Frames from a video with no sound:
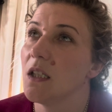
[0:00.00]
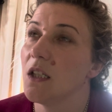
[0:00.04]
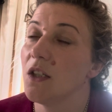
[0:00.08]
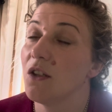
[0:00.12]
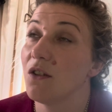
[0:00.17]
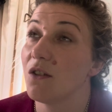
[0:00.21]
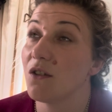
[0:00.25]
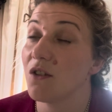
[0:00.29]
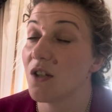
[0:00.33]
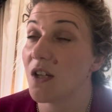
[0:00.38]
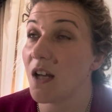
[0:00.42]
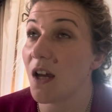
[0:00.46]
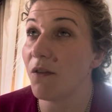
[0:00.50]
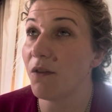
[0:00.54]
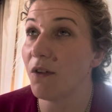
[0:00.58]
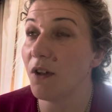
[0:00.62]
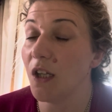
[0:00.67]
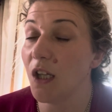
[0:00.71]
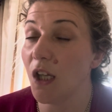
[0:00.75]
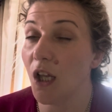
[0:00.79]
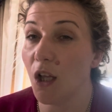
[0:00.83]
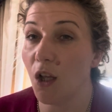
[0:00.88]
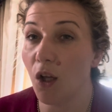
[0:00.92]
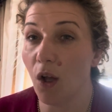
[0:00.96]
There's
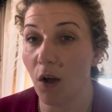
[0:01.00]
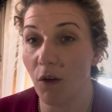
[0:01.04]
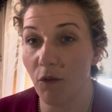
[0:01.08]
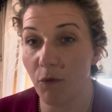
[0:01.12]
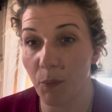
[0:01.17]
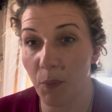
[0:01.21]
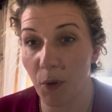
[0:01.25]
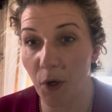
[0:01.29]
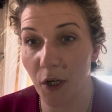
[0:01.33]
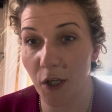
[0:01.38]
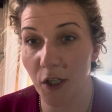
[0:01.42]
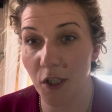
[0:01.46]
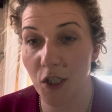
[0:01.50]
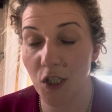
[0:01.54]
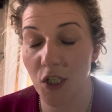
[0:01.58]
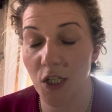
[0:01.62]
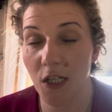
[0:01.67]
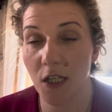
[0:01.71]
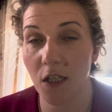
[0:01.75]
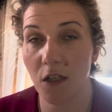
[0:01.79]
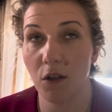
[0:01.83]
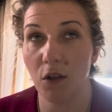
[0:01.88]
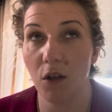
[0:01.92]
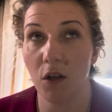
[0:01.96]
definitely a lot of
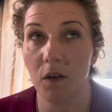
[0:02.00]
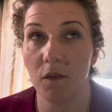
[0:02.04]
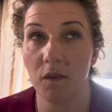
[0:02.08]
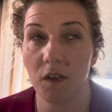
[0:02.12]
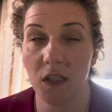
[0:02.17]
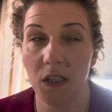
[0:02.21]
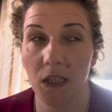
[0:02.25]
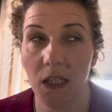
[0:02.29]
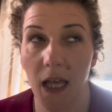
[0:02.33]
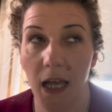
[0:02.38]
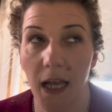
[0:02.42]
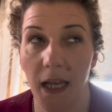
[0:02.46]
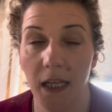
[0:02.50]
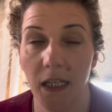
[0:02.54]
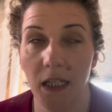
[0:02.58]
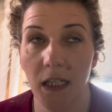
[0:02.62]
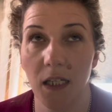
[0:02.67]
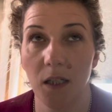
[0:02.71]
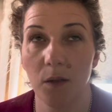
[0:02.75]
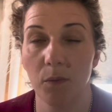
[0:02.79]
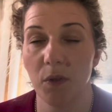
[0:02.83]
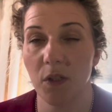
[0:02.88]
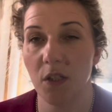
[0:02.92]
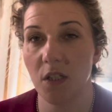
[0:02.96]
purging, a lot of
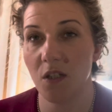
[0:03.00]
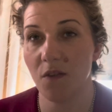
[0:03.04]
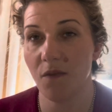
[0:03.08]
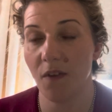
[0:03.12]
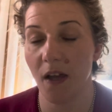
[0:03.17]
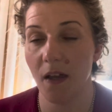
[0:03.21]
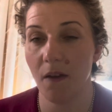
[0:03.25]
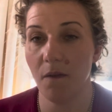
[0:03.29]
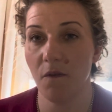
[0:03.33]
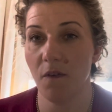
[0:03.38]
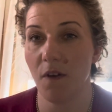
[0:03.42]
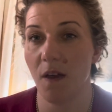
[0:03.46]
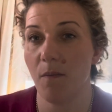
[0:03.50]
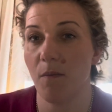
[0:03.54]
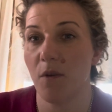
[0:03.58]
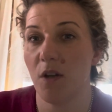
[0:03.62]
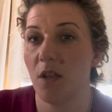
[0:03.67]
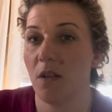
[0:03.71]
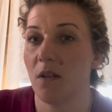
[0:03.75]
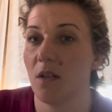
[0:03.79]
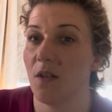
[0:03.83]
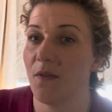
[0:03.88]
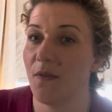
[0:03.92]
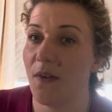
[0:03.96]
aligning, but the divine feminine
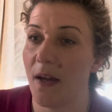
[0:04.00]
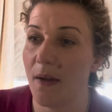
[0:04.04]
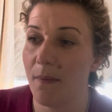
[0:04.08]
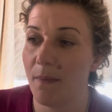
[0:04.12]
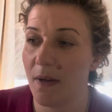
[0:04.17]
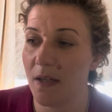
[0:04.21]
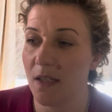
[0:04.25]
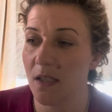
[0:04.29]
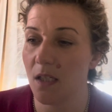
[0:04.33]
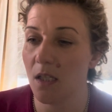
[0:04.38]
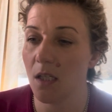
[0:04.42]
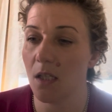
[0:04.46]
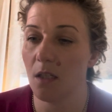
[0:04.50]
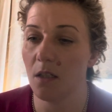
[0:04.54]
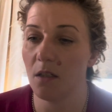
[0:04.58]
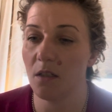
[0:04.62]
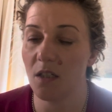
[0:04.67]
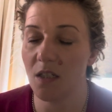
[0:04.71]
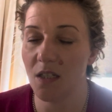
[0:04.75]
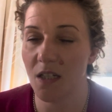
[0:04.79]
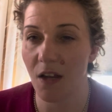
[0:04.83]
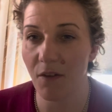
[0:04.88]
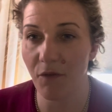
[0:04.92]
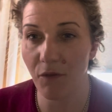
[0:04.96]
and the divine masculine
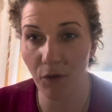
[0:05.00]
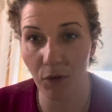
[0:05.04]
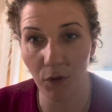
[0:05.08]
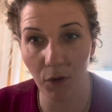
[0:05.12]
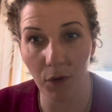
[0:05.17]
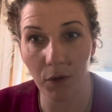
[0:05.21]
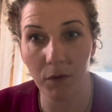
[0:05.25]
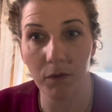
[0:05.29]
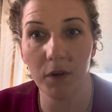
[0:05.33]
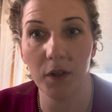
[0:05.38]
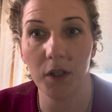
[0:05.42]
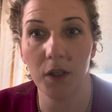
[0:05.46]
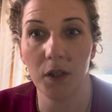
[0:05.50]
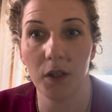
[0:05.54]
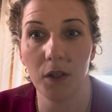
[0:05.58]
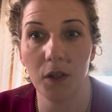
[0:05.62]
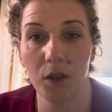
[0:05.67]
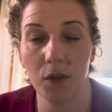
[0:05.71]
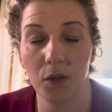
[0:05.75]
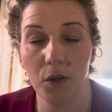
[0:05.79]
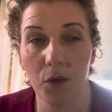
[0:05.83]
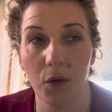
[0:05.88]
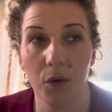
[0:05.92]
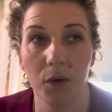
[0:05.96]
are definitely
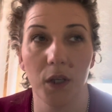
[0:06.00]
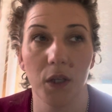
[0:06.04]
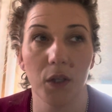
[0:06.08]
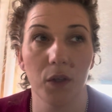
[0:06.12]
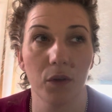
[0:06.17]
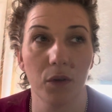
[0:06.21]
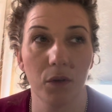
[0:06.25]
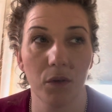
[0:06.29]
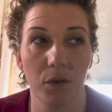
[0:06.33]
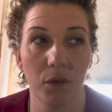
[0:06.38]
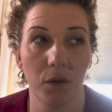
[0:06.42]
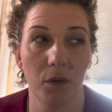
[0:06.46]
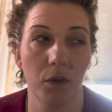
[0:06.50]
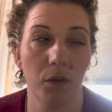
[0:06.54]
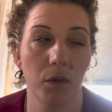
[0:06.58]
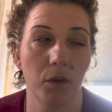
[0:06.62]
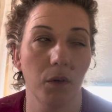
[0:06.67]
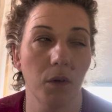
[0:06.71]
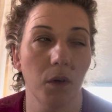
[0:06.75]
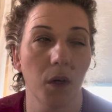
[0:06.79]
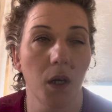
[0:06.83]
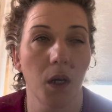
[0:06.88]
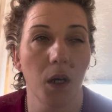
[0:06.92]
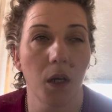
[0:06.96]
going
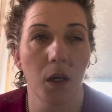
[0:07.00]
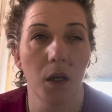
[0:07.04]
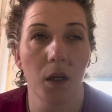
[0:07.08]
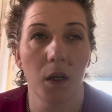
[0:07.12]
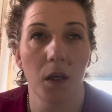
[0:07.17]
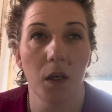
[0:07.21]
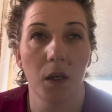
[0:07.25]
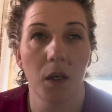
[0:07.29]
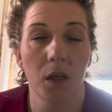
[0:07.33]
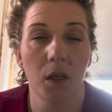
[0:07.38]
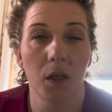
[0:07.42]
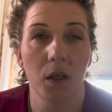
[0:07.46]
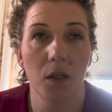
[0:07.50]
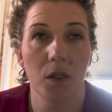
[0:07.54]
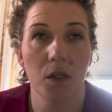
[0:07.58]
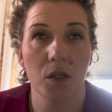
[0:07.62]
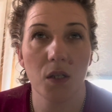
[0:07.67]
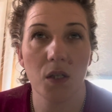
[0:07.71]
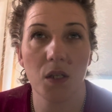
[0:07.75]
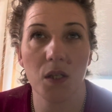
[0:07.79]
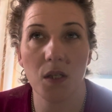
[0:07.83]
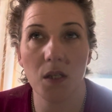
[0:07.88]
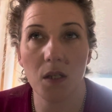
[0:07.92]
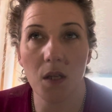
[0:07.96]
through
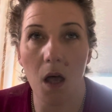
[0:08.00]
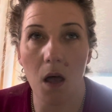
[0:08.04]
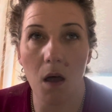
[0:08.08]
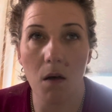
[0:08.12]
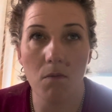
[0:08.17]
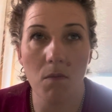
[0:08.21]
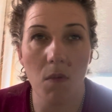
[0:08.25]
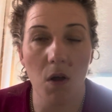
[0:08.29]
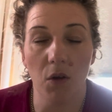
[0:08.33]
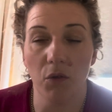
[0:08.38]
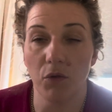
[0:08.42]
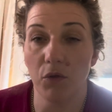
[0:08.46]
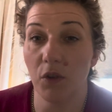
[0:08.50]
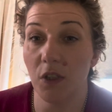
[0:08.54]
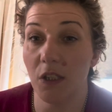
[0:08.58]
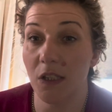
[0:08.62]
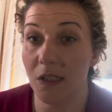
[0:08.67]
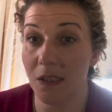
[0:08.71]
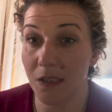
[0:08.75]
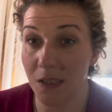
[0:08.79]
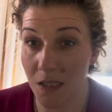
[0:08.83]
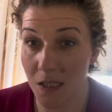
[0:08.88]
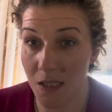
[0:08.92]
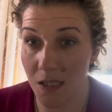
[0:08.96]
some
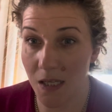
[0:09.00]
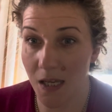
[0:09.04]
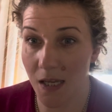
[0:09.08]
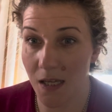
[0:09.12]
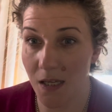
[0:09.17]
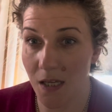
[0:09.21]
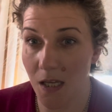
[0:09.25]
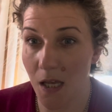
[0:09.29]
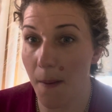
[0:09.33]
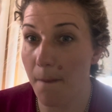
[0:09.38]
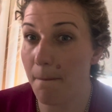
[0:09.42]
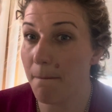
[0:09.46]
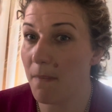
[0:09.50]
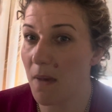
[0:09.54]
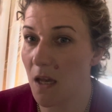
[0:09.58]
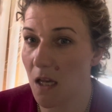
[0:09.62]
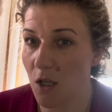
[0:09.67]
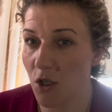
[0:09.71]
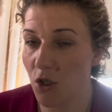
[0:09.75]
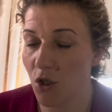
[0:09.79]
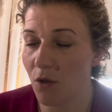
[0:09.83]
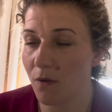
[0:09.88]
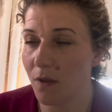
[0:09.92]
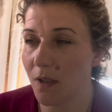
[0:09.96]
releasing,
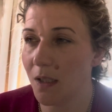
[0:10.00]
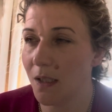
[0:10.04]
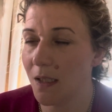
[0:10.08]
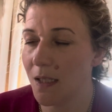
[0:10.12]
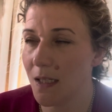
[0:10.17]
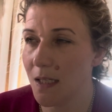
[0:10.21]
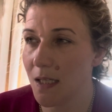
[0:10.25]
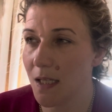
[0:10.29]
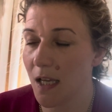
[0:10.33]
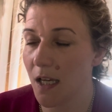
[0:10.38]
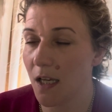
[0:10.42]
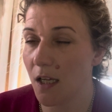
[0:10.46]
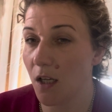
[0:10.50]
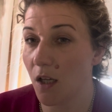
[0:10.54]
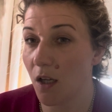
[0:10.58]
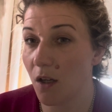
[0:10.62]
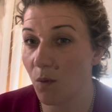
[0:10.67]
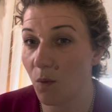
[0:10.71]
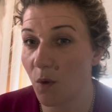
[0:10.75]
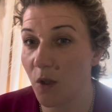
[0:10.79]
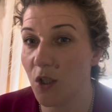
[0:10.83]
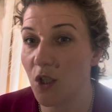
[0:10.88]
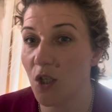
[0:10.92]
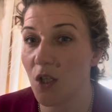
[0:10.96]
major releasing,
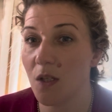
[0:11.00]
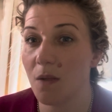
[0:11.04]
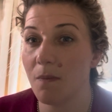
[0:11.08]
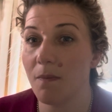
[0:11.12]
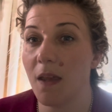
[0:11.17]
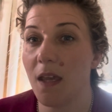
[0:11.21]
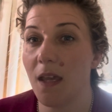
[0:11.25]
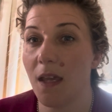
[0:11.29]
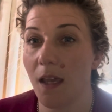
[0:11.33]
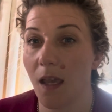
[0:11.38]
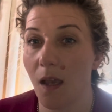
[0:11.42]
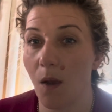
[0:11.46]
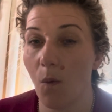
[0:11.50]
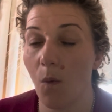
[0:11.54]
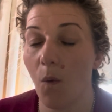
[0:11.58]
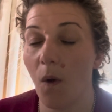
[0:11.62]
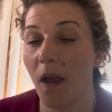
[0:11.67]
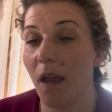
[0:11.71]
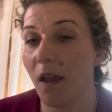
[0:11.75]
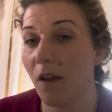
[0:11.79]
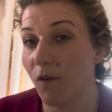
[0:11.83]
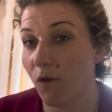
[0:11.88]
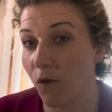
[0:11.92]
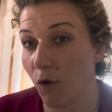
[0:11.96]
which is making
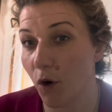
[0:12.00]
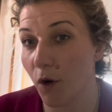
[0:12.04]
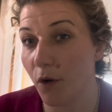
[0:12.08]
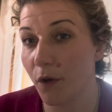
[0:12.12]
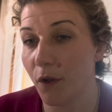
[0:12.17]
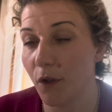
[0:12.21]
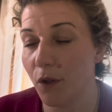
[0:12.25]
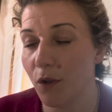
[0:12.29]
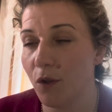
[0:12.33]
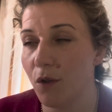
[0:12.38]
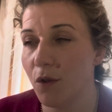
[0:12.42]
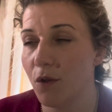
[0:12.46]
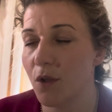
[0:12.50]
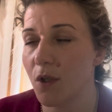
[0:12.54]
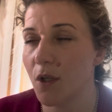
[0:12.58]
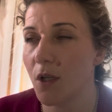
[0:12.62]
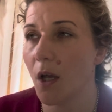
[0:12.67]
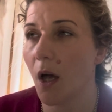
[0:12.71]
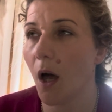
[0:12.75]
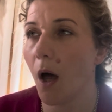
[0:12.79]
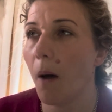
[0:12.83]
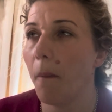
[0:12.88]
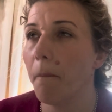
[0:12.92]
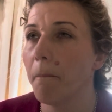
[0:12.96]
way for the new to
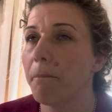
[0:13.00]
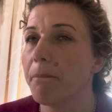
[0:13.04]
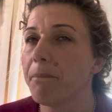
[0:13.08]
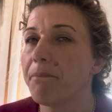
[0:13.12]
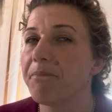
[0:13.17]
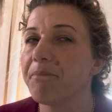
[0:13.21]
come.